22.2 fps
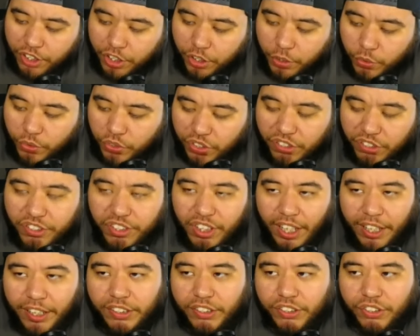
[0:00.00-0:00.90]
the Houston
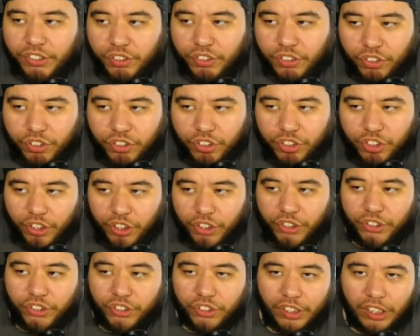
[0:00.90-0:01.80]
Texans
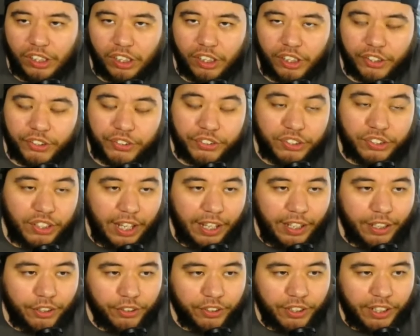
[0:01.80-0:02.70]
just on
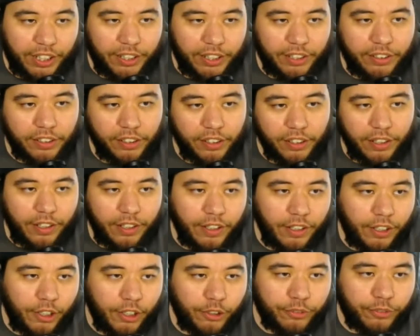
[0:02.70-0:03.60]
Saturday
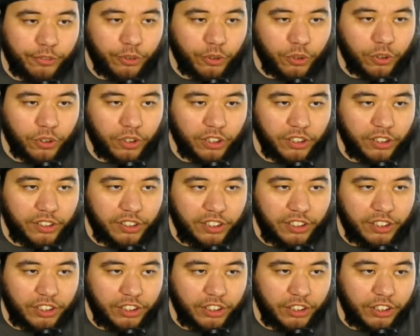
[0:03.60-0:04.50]
for
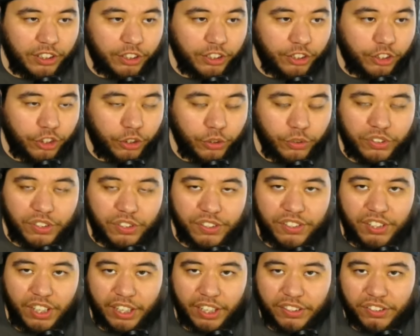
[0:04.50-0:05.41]
the
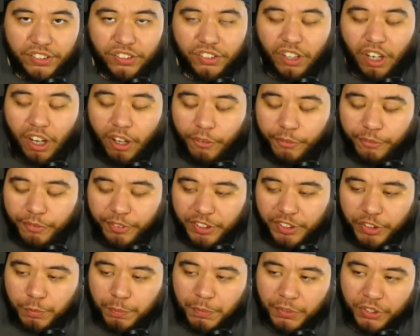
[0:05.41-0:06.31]
Houston Texans
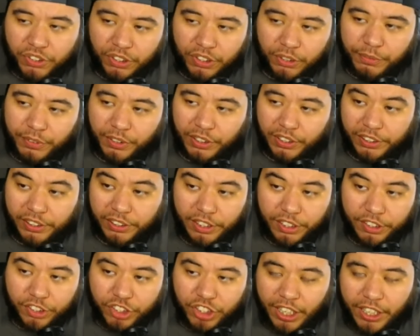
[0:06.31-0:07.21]
offense
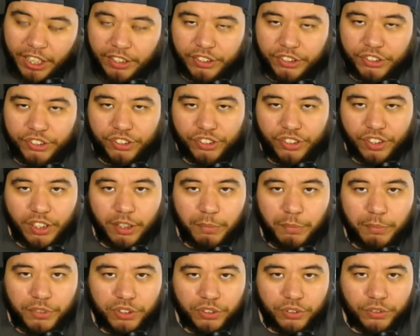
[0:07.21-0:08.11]
specifically, I challenged
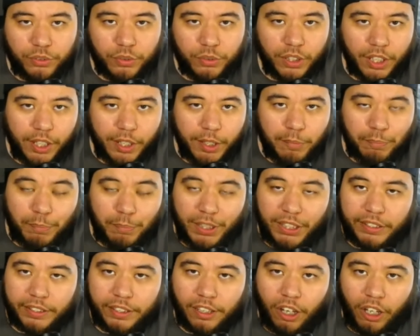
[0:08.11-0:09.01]
them to
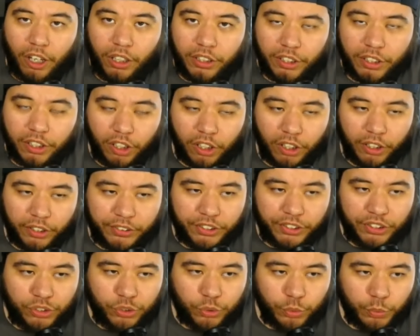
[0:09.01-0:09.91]
be the calling
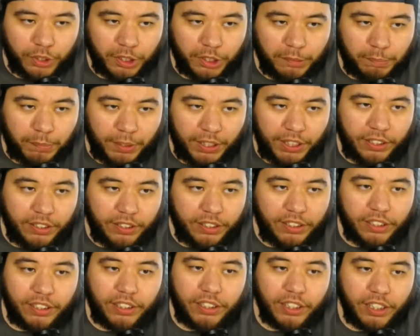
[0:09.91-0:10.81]
card this week.
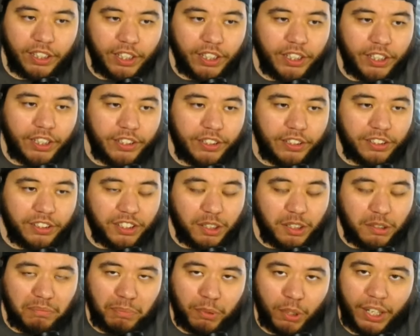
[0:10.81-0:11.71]
Be
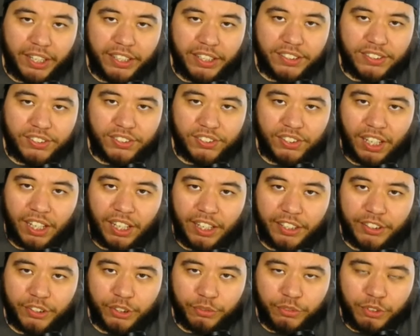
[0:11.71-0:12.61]
the bright
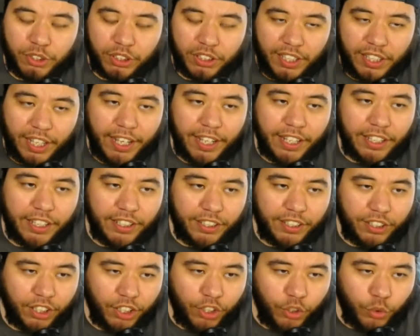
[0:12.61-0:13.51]
side of the
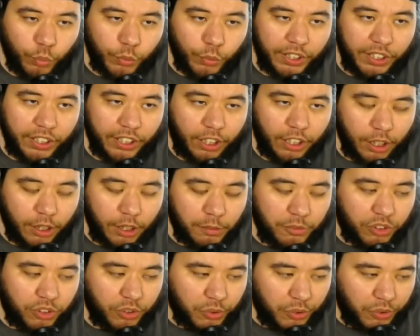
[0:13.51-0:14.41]
day when it
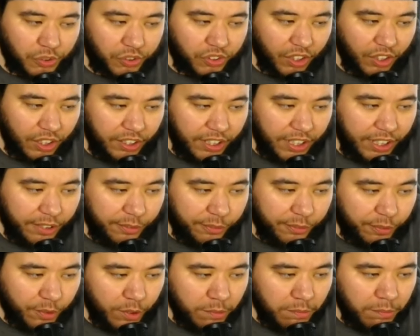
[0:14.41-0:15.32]
comes to Sunday
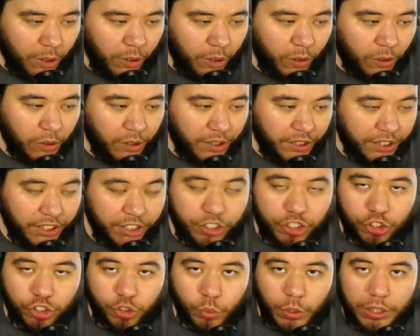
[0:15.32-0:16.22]
football, and
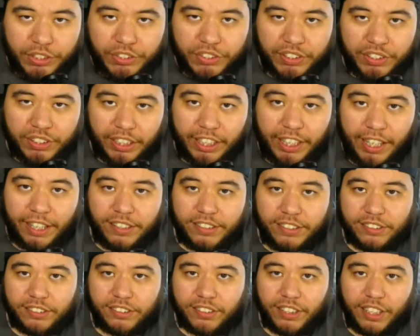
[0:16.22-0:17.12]
it just wasn't the
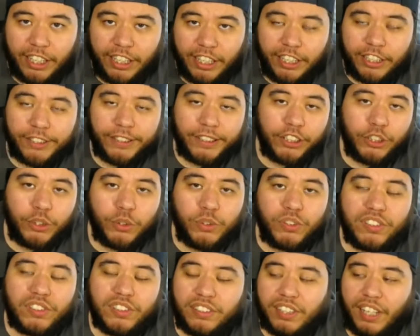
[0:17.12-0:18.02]
case. The
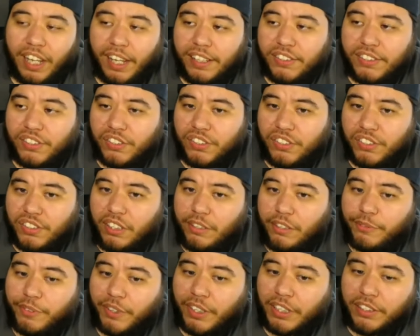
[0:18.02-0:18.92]
Houston Texans
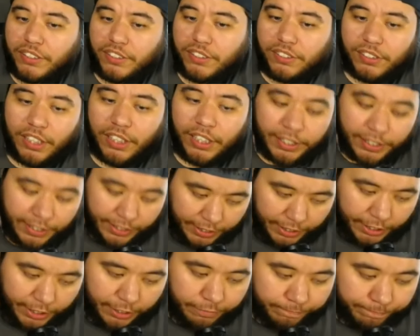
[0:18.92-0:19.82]
defense,
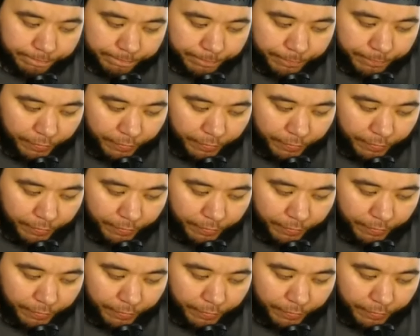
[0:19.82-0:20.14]
again,